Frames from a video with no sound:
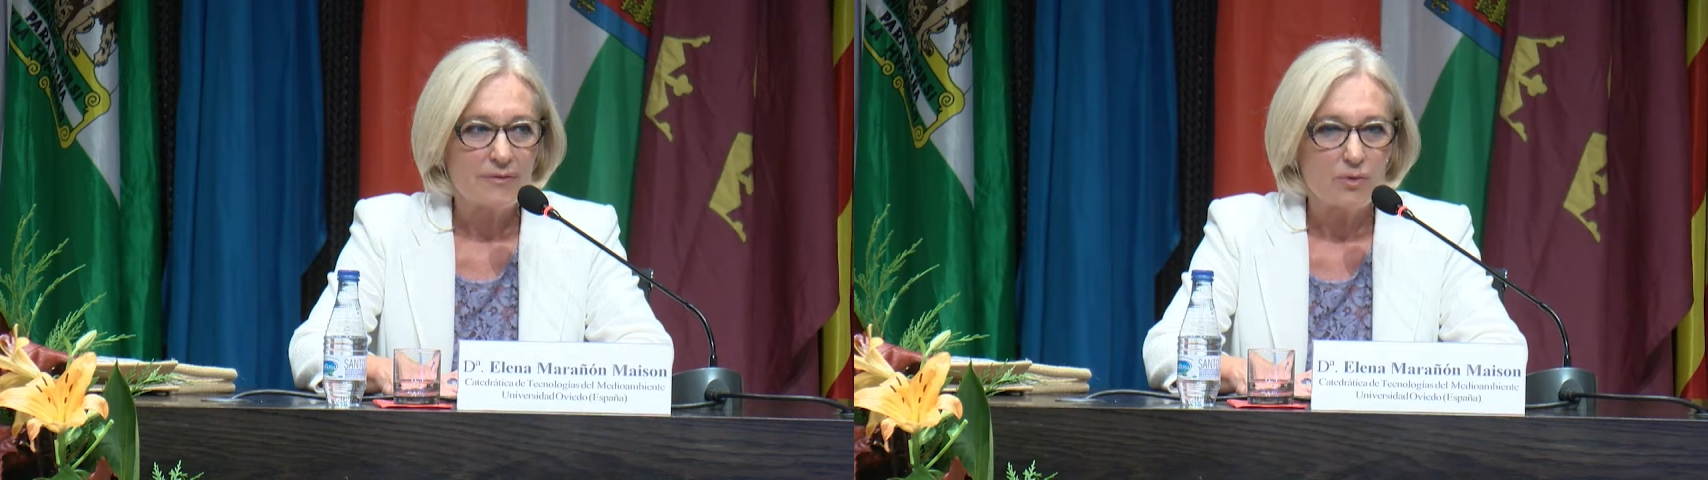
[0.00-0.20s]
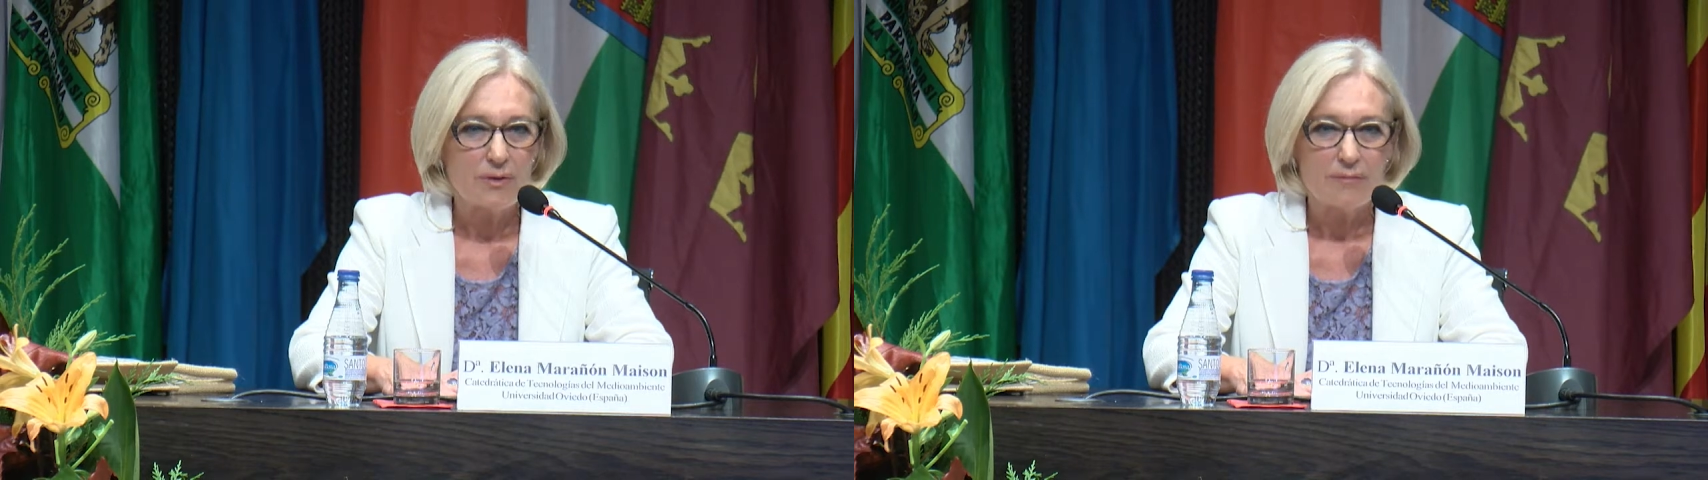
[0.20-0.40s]

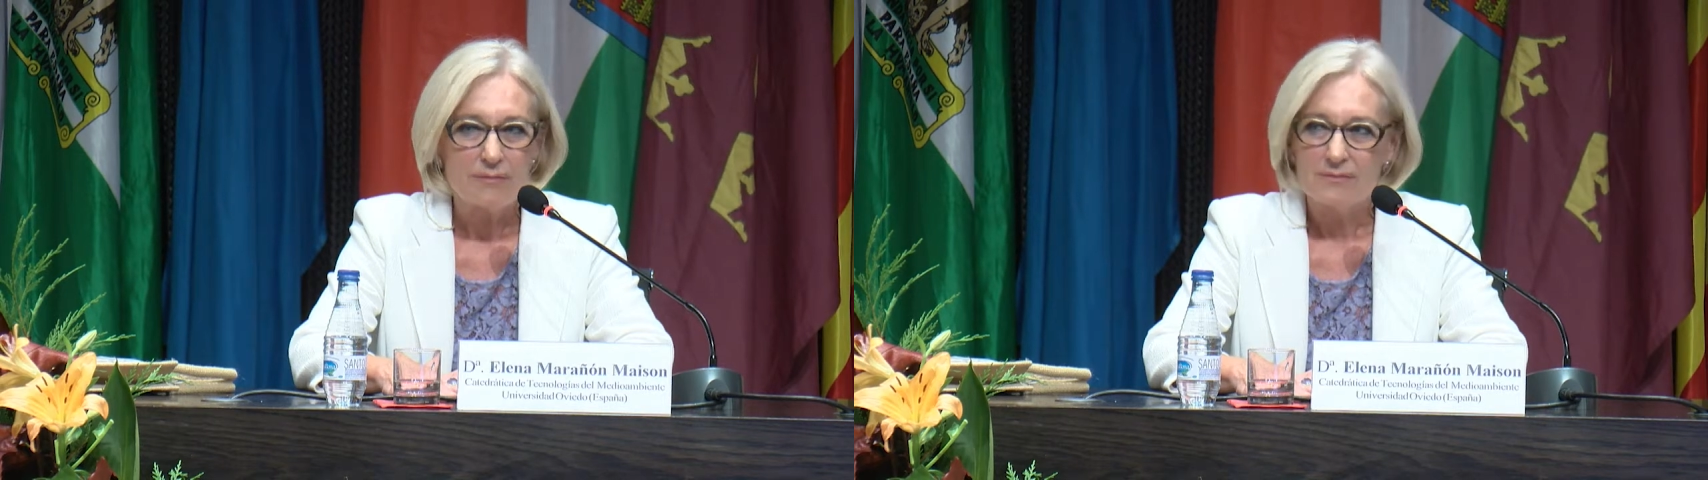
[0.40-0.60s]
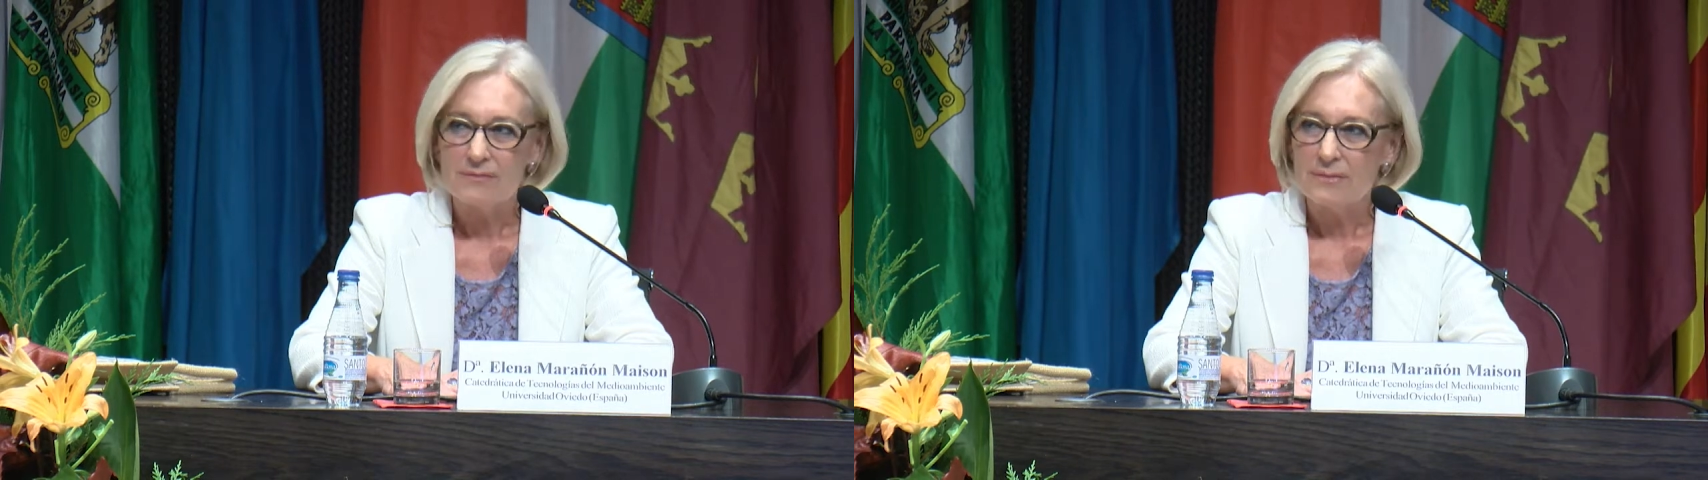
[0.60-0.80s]

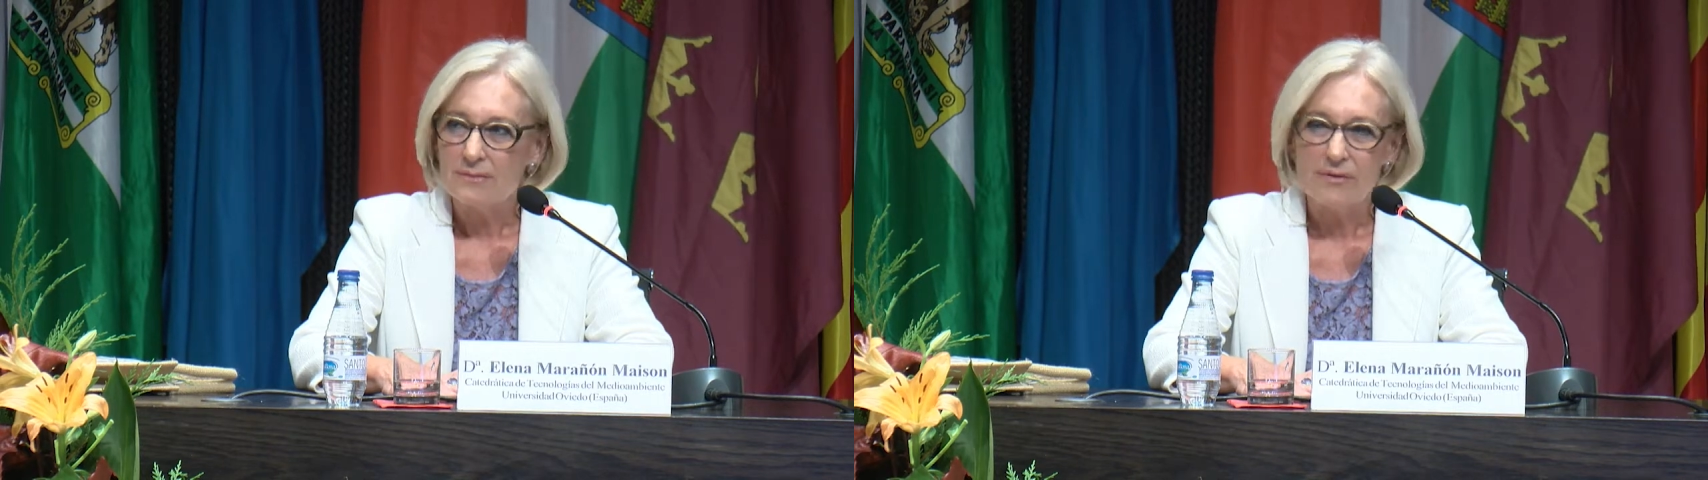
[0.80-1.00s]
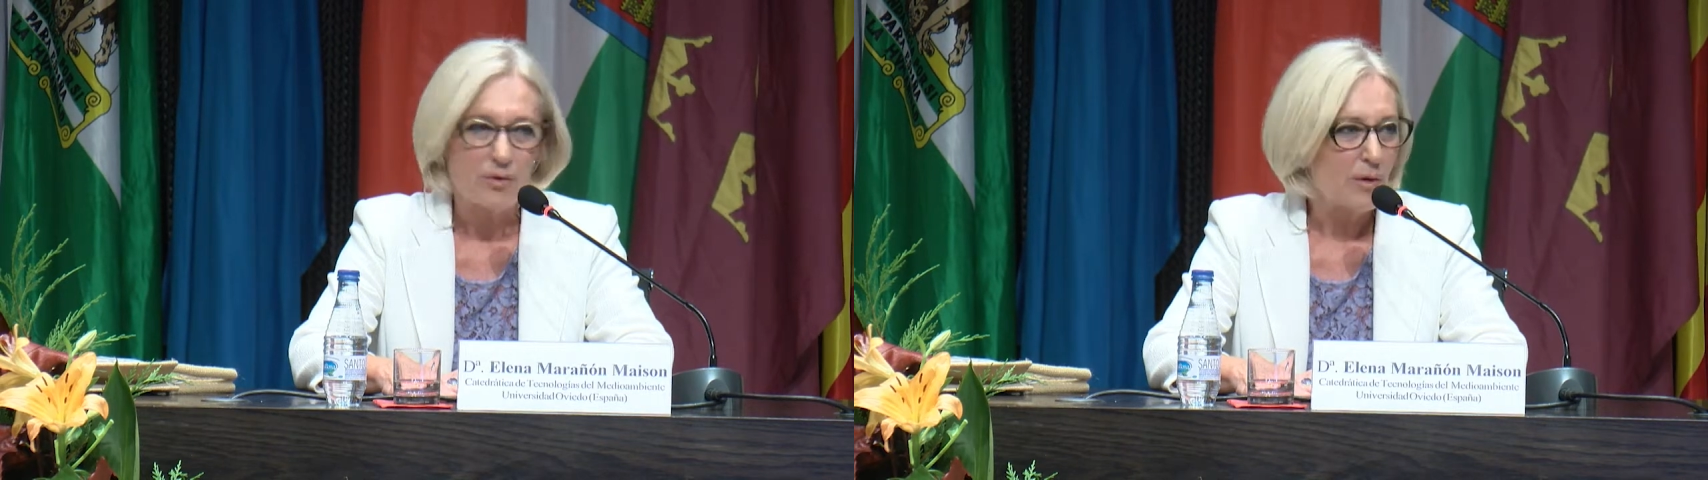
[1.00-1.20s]
He
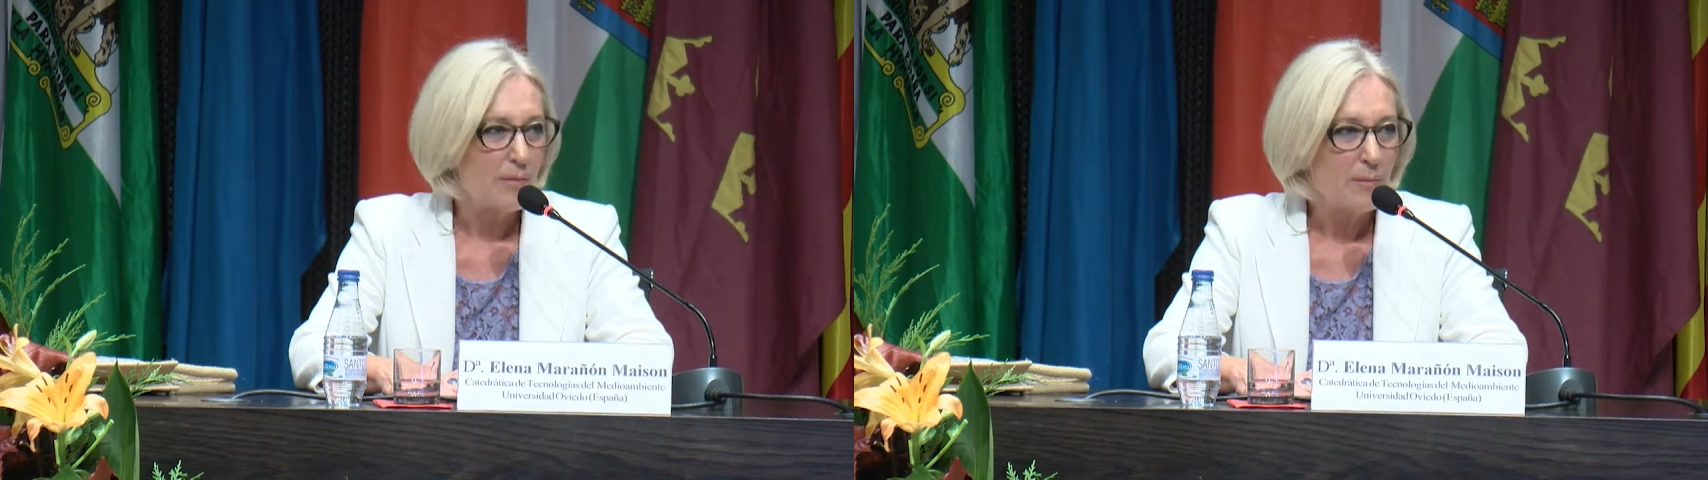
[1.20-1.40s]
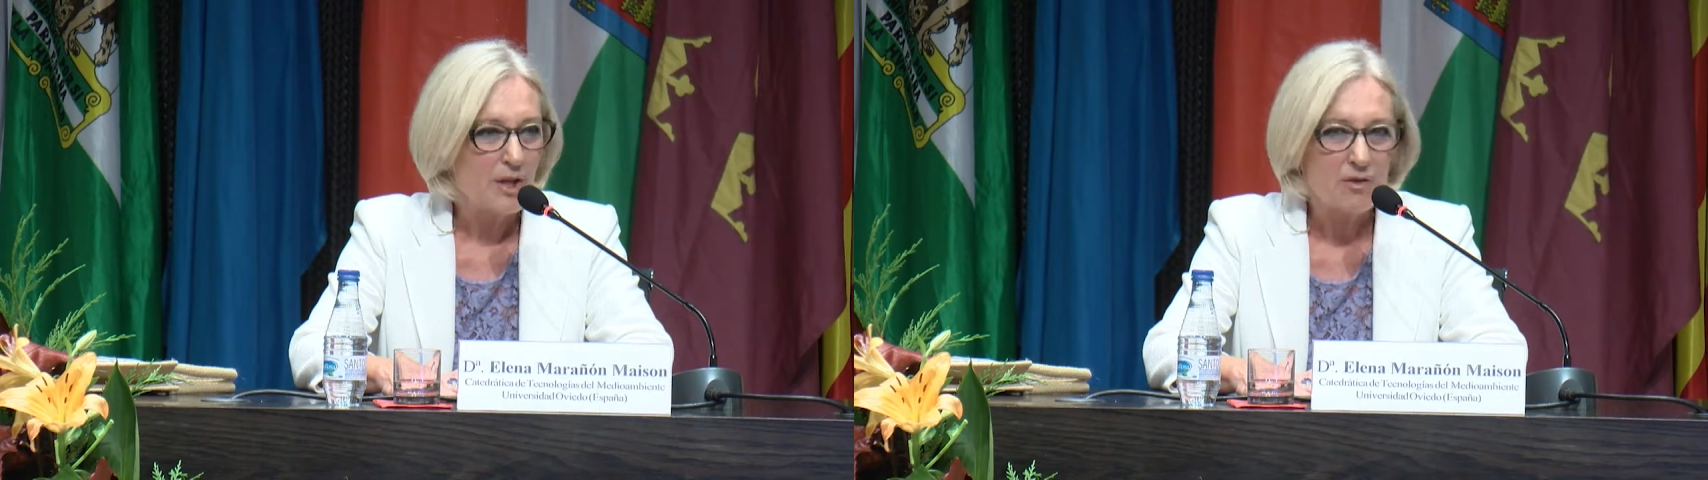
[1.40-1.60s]

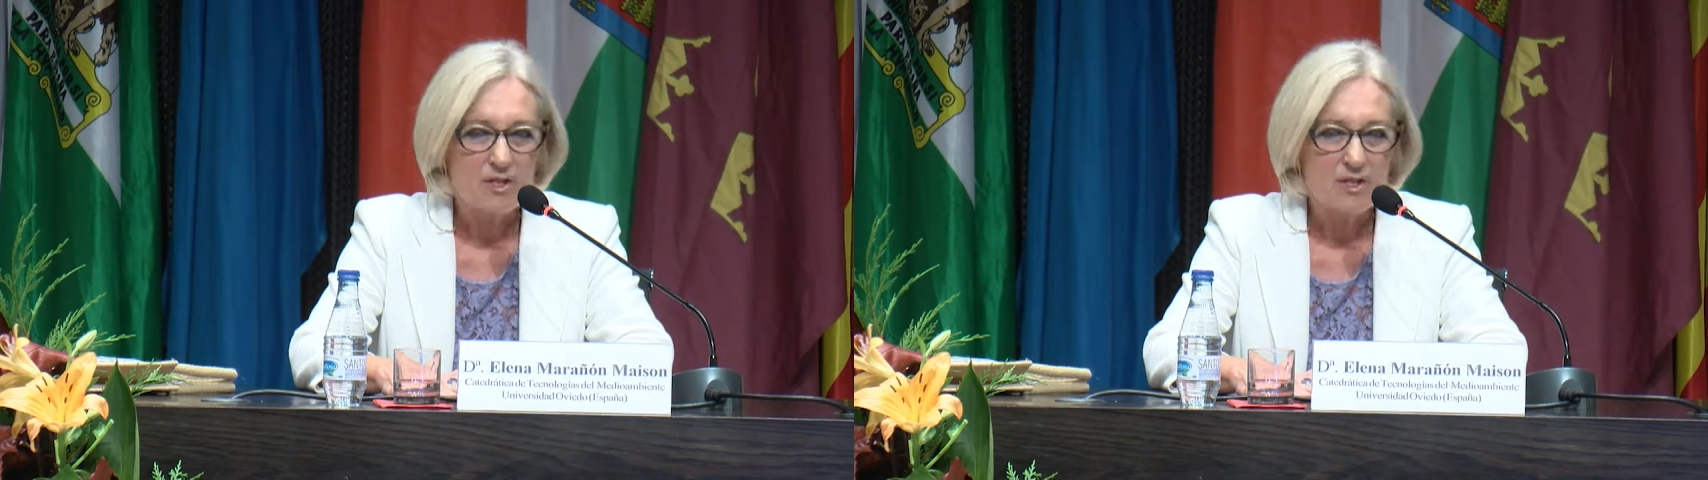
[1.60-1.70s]
managed,